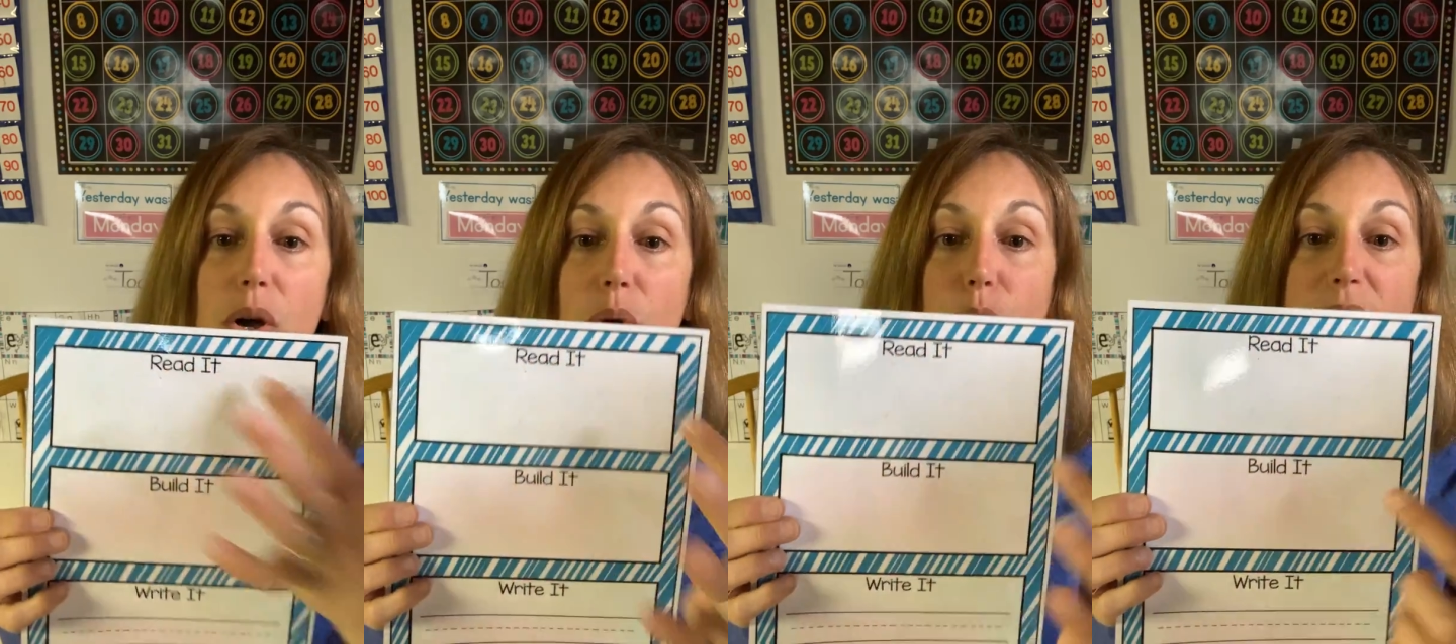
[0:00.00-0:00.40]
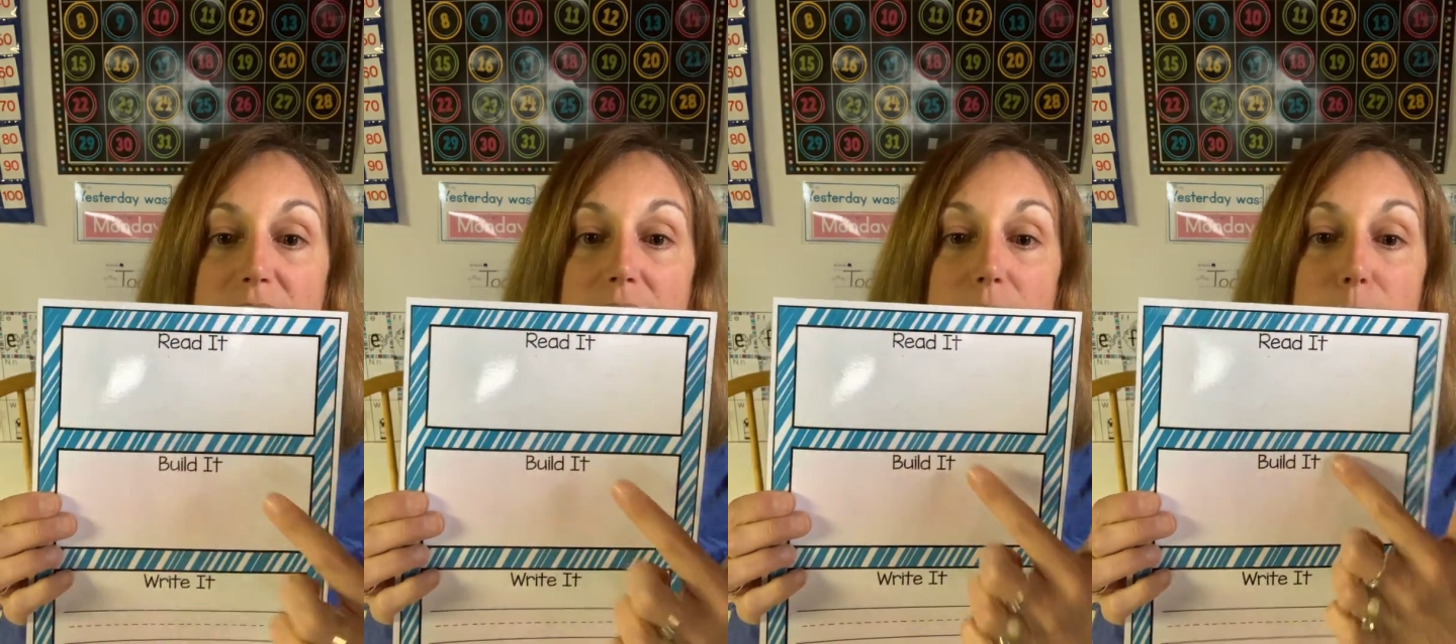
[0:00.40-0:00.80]
read
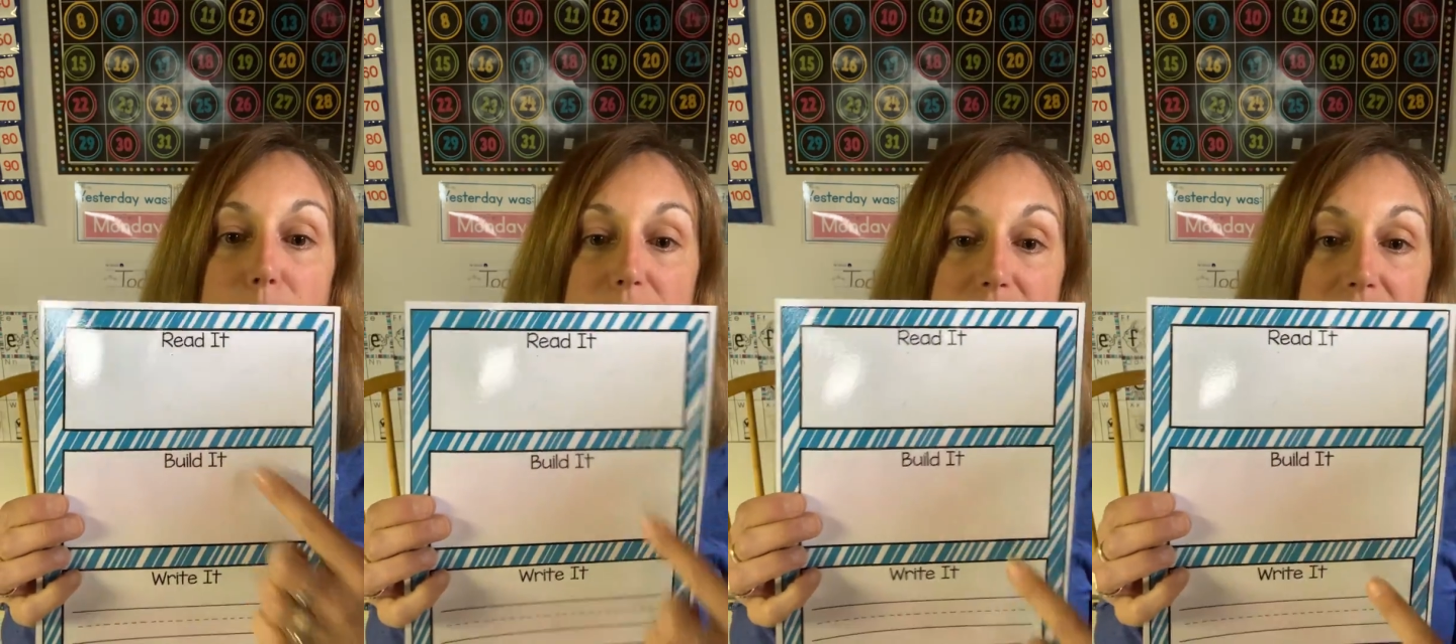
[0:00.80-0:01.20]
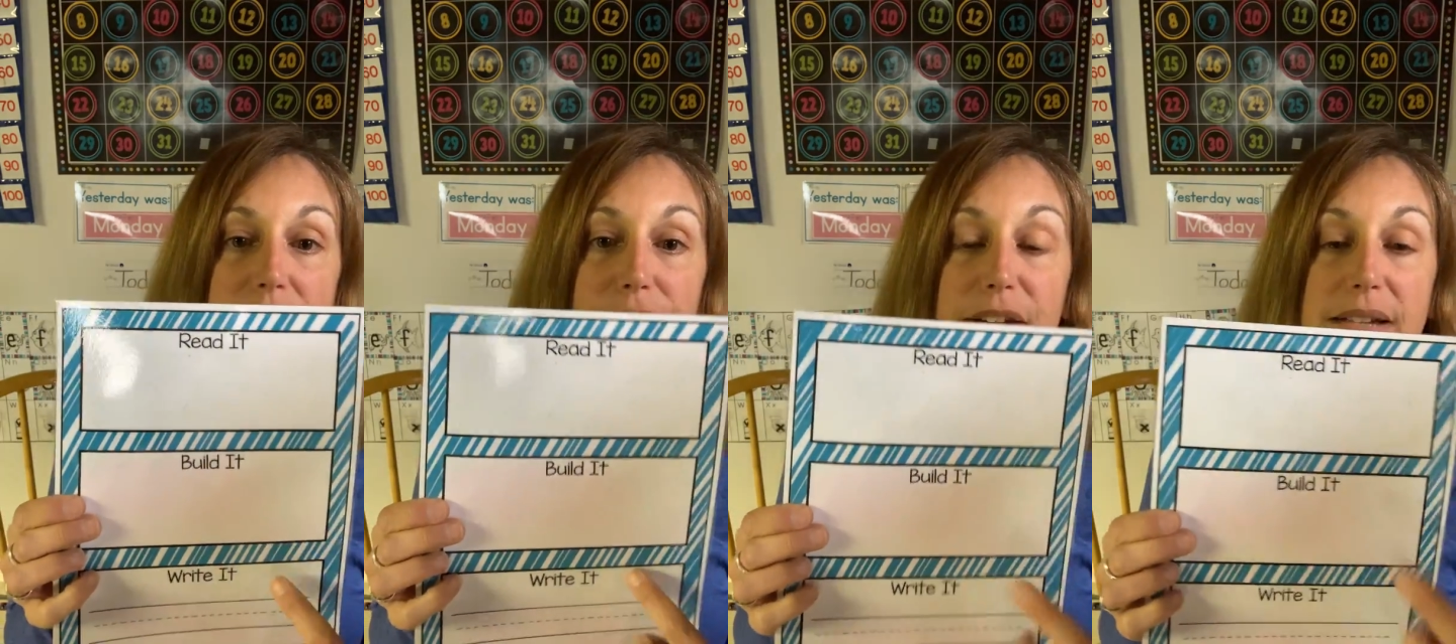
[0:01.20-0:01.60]
it, build
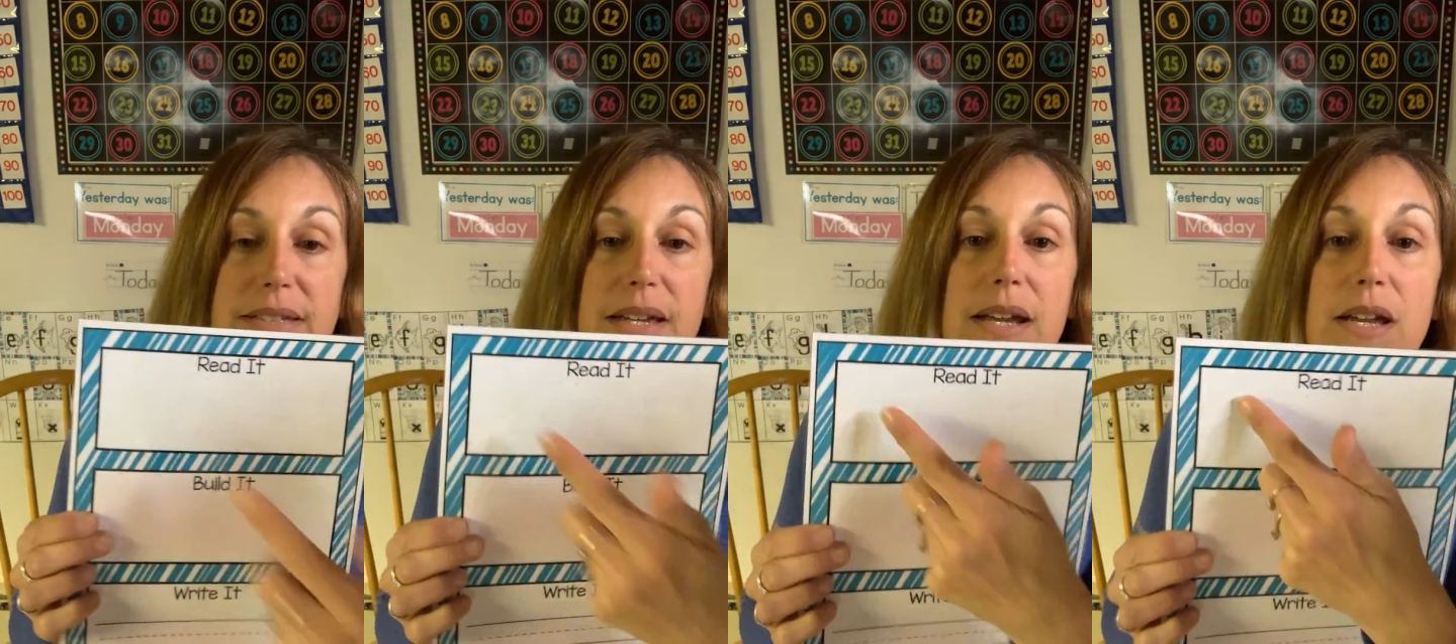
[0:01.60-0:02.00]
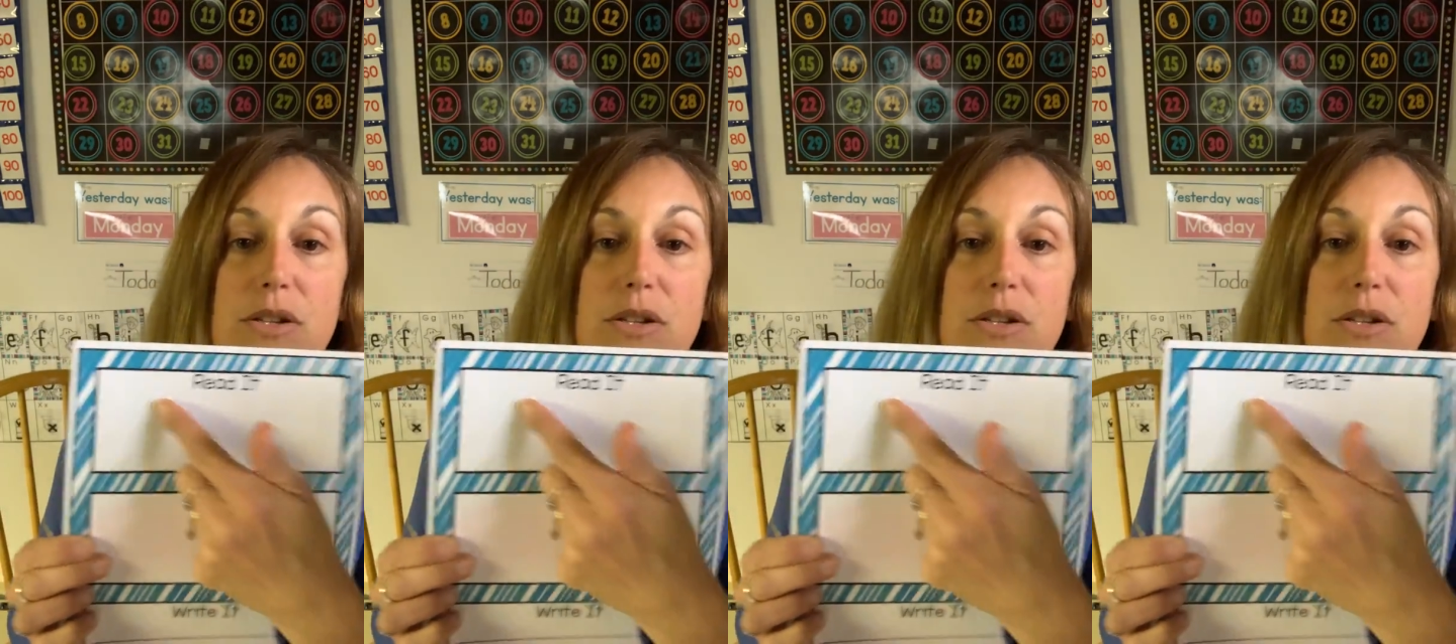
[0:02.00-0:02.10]
it, fix it.